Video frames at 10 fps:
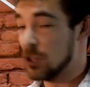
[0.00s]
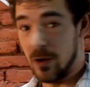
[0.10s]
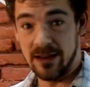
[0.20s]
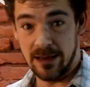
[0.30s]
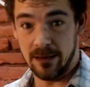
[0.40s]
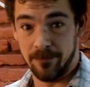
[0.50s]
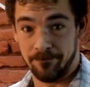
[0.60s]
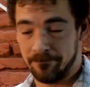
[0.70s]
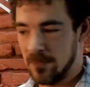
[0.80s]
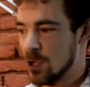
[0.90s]
So I did.
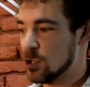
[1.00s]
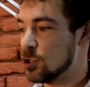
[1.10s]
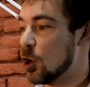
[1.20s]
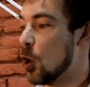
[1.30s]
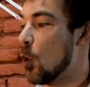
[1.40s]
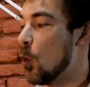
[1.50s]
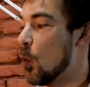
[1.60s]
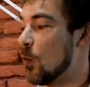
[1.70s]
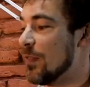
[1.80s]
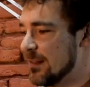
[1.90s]

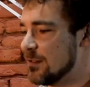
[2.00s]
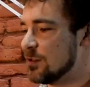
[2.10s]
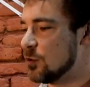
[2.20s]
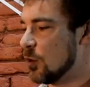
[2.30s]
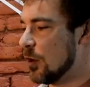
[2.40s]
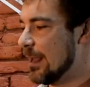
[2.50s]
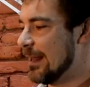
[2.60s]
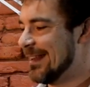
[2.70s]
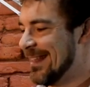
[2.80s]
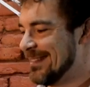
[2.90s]
So that's the
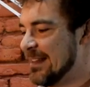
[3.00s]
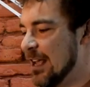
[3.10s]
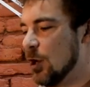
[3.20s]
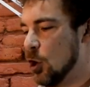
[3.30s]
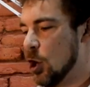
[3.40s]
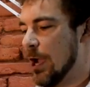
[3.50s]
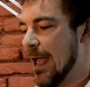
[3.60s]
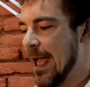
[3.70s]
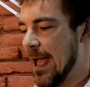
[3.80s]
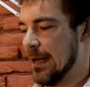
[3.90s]
story. Let's take a
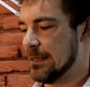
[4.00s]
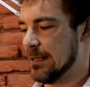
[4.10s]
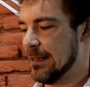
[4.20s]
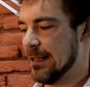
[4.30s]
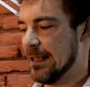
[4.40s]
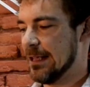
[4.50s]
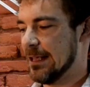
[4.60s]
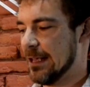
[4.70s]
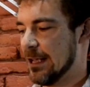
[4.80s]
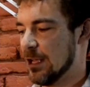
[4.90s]
look at
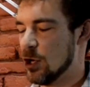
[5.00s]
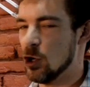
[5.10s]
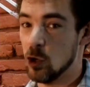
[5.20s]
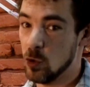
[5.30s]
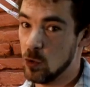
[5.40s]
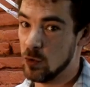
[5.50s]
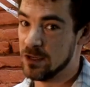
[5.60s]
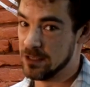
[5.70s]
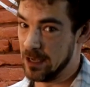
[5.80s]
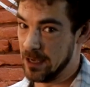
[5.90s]
the new
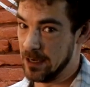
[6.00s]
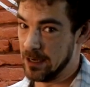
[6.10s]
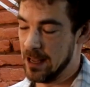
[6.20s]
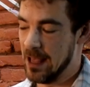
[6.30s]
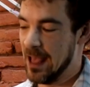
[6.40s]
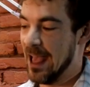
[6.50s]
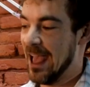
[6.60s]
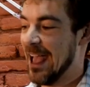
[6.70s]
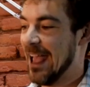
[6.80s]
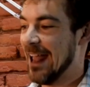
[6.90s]
design
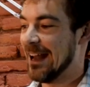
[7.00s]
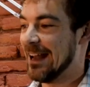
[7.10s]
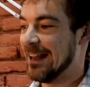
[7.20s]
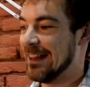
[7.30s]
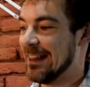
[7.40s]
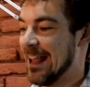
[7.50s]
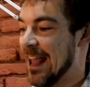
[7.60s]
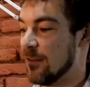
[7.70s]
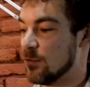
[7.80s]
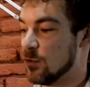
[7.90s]
and then